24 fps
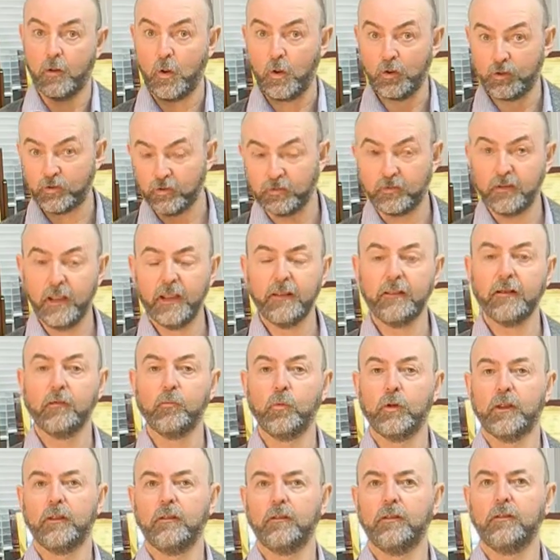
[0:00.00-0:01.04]
together
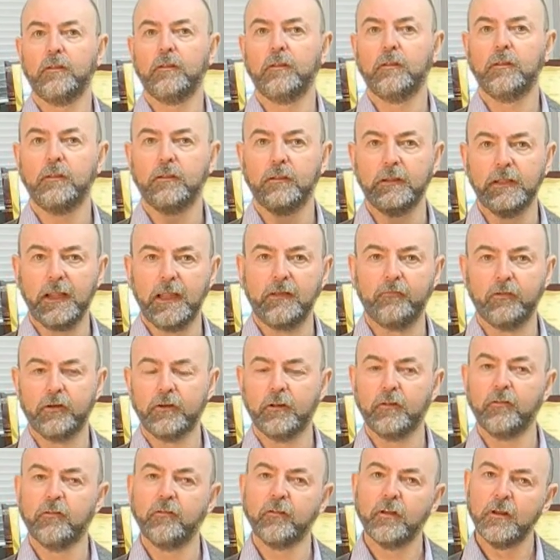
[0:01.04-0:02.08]
with the
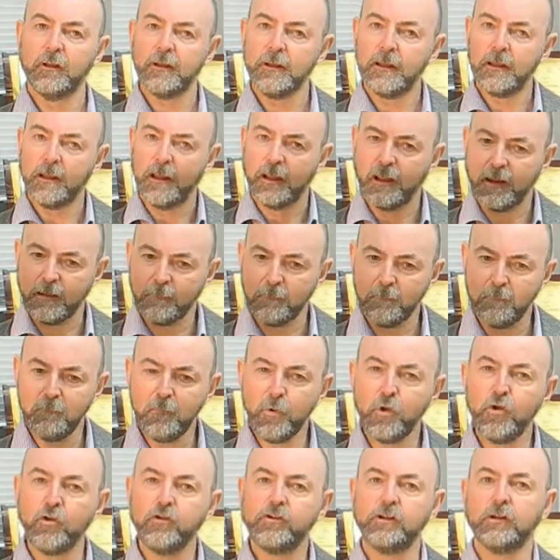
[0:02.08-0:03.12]
evidence and
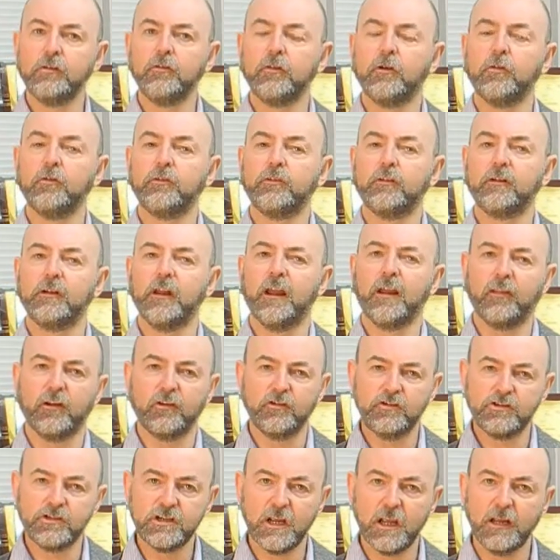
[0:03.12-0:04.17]
merging those together,
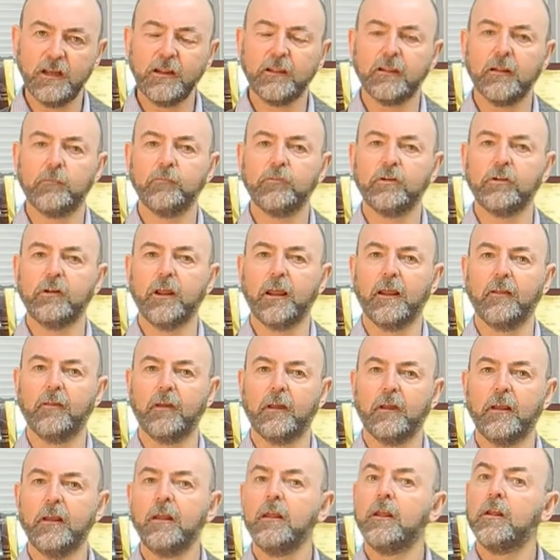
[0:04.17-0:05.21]
gelling them
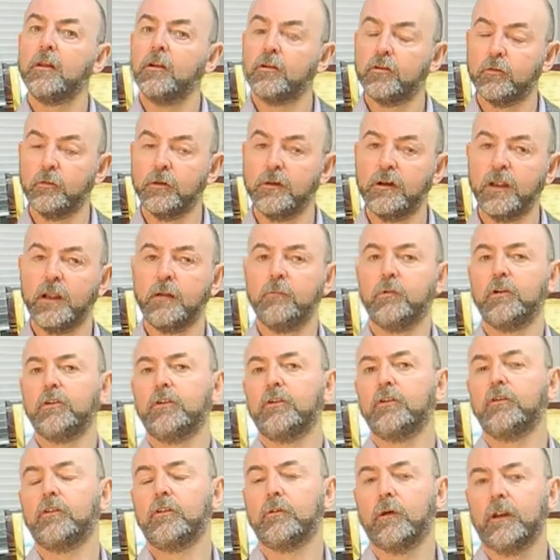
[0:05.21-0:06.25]
together to enable
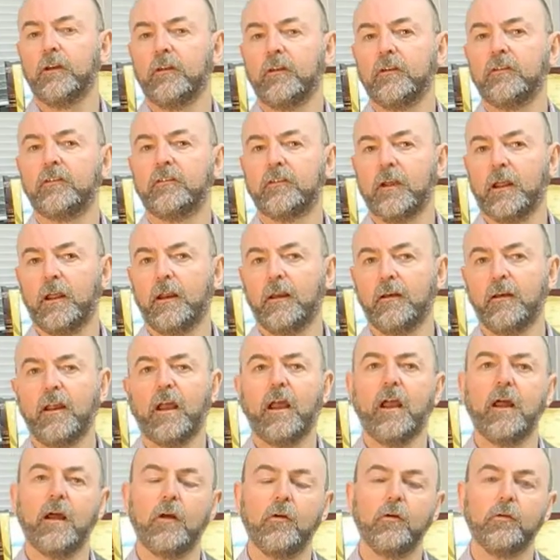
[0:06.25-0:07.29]
you to understand
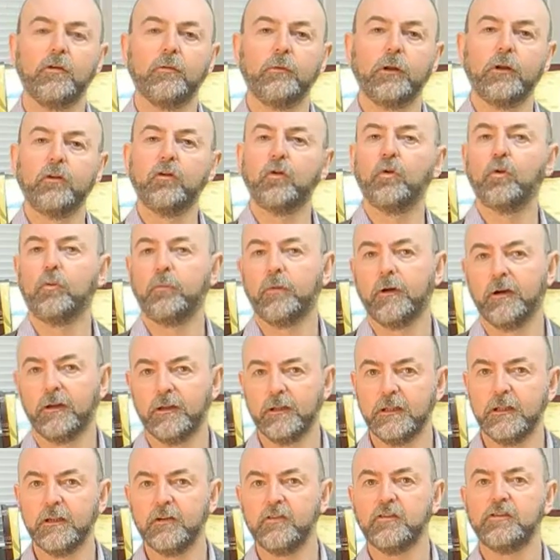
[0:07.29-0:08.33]
how to incorporate
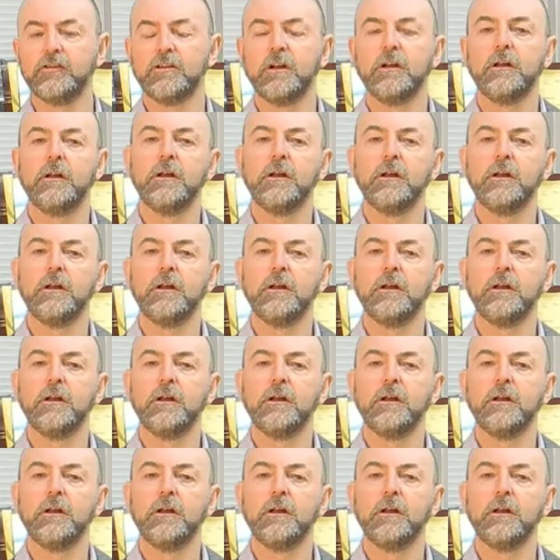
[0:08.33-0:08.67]
each